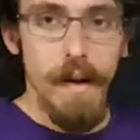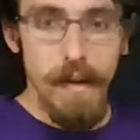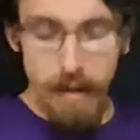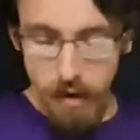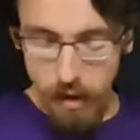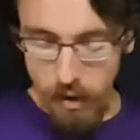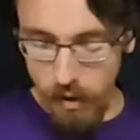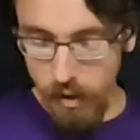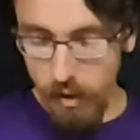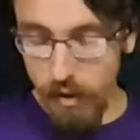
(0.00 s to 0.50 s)

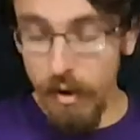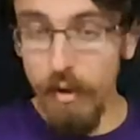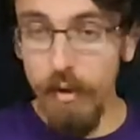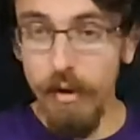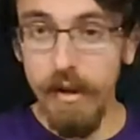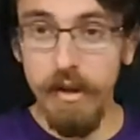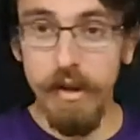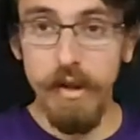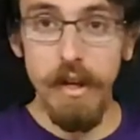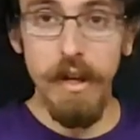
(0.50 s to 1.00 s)
You'll
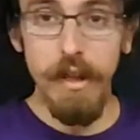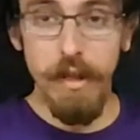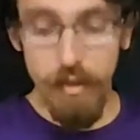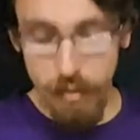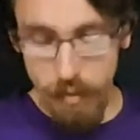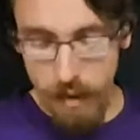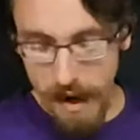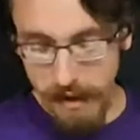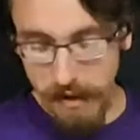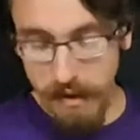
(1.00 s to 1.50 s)
notice in the
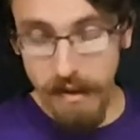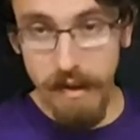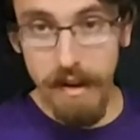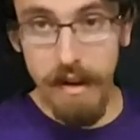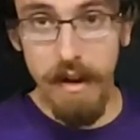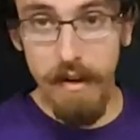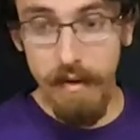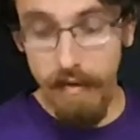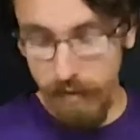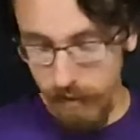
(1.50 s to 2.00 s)
rest
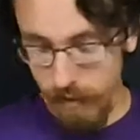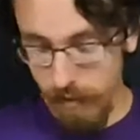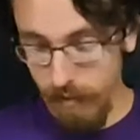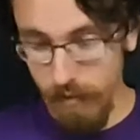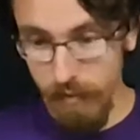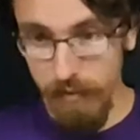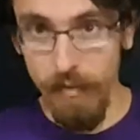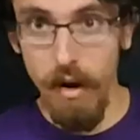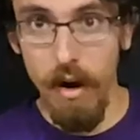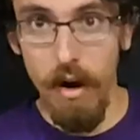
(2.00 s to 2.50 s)
of
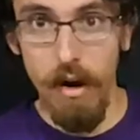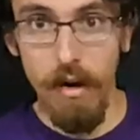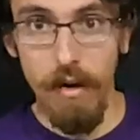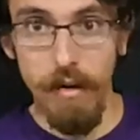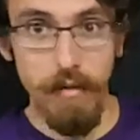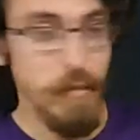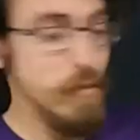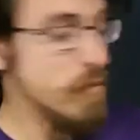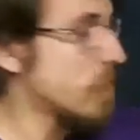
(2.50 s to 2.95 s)
our